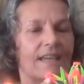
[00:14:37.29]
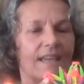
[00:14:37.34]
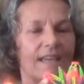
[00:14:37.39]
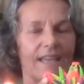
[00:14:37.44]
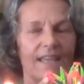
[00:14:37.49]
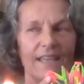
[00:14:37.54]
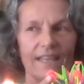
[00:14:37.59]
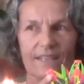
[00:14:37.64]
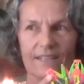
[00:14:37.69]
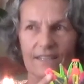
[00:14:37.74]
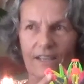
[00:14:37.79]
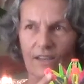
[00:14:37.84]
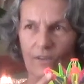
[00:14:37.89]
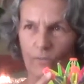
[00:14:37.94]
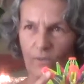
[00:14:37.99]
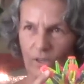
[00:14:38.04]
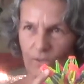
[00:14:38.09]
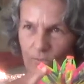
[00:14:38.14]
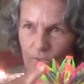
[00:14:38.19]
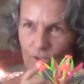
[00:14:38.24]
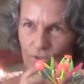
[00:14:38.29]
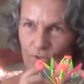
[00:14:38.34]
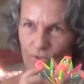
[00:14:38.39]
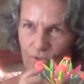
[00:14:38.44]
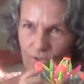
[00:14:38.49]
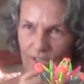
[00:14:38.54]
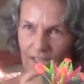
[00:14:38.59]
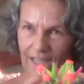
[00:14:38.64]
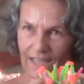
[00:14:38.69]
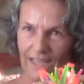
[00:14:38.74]
And when we do
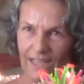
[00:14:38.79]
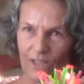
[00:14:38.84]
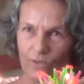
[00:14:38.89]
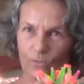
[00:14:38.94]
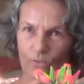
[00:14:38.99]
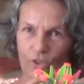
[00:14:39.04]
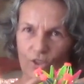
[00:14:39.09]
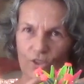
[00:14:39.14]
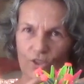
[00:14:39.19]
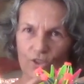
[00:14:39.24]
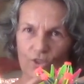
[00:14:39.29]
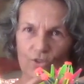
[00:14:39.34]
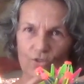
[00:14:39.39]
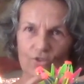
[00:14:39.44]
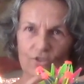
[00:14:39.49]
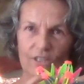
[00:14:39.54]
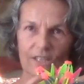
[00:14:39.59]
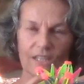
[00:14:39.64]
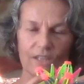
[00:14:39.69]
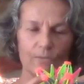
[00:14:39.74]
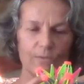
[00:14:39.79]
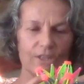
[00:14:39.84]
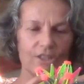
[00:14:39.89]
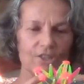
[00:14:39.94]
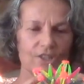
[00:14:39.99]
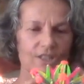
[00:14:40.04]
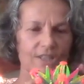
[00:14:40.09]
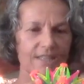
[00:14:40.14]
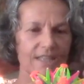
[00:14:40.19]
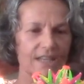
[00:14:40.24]
healing work, usually we
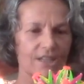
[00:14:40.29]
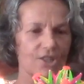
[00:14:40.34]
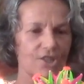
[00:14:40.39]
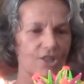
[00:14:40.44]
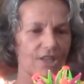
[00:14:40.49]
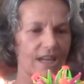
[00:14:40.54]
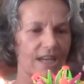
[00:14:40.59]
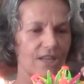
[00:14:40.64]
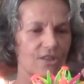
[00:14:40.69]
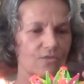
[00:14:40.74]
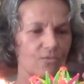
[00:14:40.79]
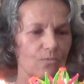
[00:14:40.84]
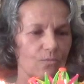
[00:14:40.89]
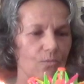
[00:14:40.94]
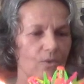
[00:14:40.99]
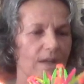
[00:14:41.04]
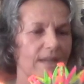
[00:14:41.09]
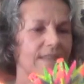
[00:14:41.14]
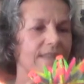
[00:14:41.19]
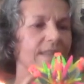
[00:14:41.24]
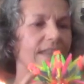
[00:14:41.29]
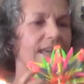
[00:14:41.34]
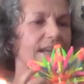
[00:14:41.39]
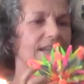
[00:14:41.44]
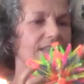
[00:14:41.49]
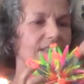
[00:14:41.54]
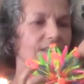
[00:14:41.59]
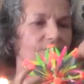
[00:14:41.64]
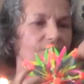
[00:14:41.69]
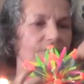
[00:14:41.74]
just exchange one
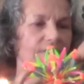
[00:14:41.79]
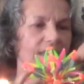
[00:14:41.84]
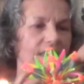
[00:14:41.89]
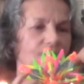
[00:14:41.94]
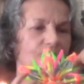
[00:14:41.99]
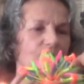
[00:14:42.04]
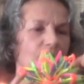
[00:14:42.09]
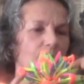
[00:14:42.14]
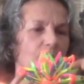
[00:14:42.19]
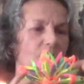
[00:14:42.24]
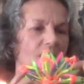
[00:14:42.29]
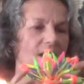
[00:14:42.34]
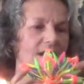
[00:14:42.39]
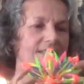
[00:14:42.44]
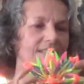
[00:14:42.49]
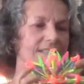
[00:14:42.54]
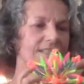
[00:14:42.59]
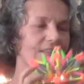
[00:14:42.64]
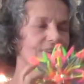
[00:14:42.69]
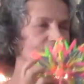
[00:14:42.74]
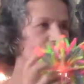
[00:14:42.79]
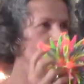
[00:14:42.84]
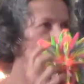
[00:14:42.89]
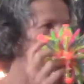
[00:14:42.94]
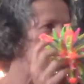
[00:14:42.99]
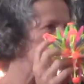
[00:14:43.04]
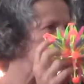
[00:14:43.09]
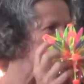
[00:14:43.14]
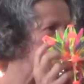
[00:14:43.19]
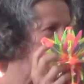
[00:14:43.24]
negative thing for a positive, so
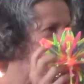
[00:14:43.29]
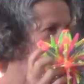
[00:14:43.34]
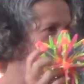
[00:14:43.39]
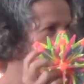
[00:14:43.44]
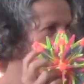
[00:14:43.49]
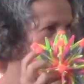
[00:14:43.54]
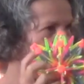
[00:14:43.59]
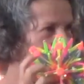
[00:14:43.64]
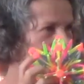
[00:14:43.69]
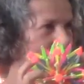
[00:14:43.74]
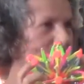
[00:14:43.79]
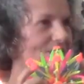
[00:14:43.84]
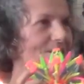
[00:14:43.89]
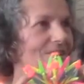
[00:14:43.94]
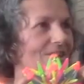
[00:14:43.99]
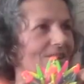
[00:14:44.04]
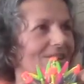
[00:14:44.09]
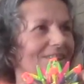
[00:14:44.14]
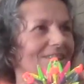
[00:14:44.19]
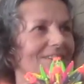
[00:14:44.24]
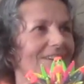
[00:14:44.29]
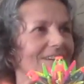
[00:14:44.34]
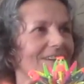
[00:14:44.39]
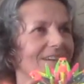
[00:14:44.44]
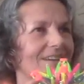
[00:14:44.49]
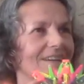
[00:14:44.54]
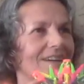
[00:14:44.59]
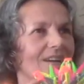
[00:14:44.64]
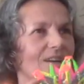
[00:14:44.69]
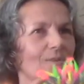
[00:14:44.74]
it's still there.
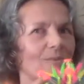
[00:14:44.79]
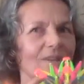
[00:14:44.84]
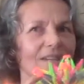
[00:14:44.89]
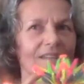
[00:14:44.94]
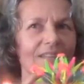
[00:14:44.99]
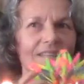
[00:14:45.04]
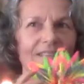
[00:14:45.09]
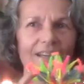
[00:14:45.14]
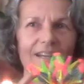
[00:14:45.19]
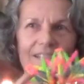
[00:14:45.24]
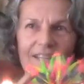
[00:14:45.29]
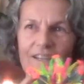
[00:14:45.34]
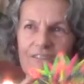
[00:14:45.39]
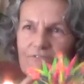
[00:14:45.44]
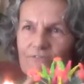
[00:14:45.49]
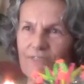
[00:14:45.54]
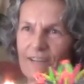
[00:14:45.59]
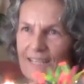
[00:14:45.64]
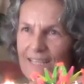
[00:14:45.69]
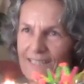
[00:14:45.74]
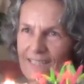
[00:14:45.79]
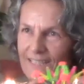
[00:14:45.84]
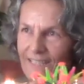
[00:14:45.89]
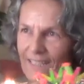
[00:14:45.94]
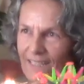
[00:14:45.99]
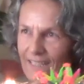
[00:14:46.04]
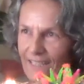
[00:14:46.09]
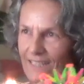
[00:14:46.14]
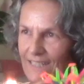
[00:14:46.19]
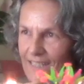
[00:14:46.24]
We are not
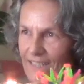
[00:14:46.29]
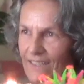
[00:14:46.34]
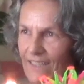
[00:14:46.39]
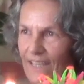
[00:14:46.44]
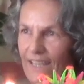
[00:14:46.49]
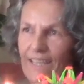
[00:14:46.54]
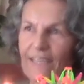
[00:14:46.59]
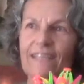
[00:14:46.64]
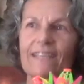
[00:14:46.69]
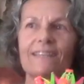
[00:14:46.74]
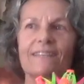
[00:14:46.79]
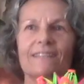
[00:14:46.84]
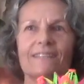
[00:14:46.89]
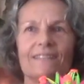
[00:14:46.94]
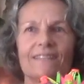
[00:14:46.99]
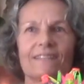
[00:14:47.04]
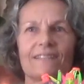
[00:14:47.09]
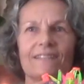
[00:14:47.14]
erasing this thing.